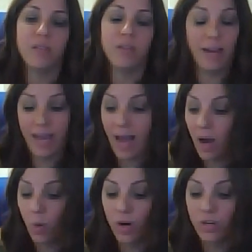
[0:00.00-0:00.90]
like
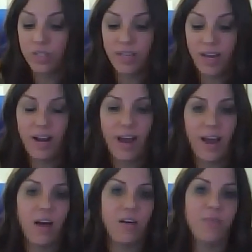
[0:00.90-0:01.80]
ours that
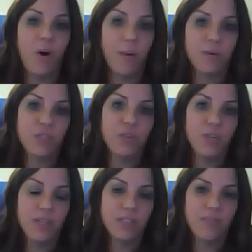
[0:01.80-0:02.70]
have
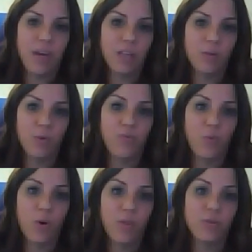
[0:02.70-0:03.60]
opportunities available
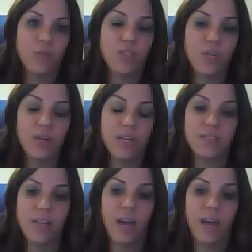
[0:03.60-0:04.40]
for those students.